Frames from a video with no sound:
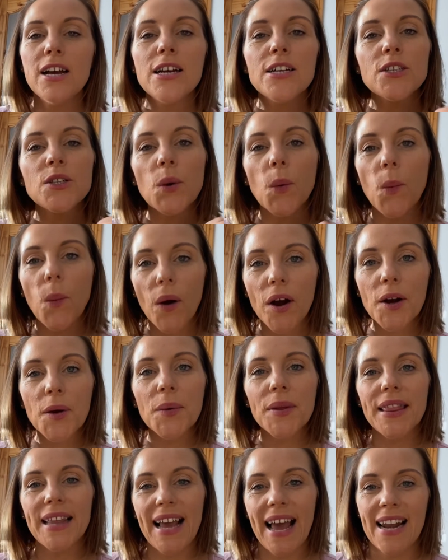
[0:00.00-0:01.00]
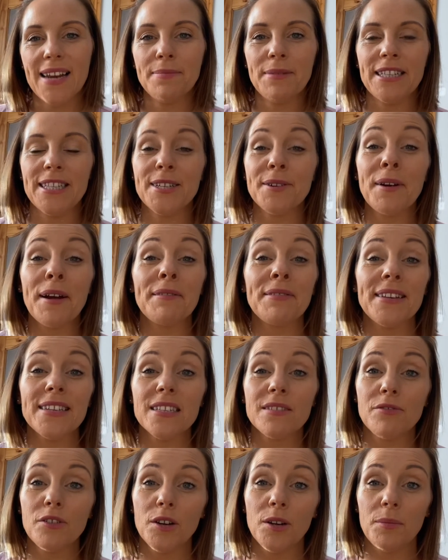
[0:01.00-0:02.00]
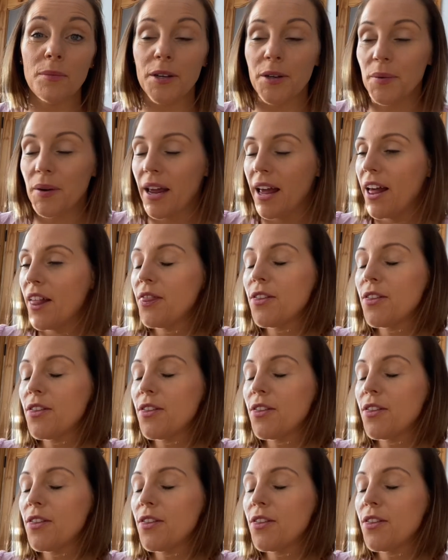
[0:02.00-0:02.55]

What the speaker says: So work with the elements around this full moon.